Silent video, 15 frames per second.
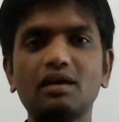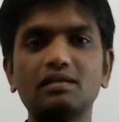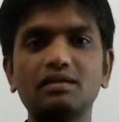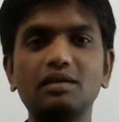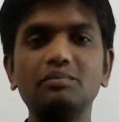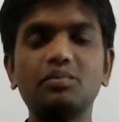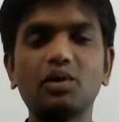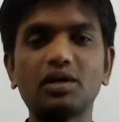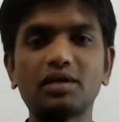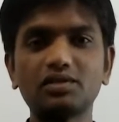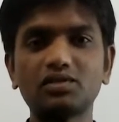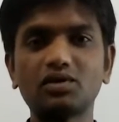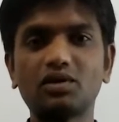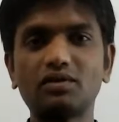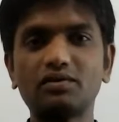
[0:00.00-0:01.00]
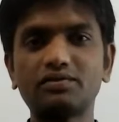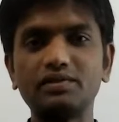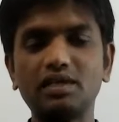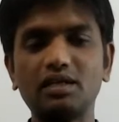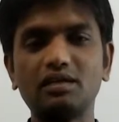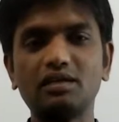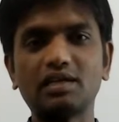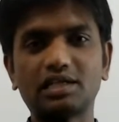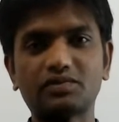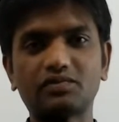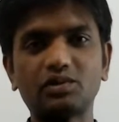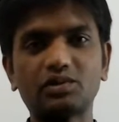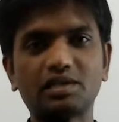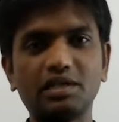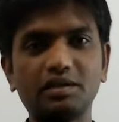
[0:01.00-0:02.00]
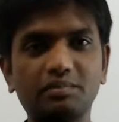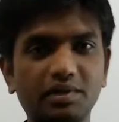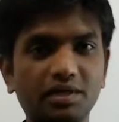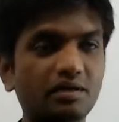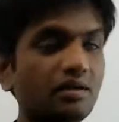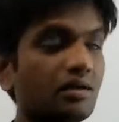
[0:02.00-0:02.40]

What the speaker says: the importance of the cash flow statement.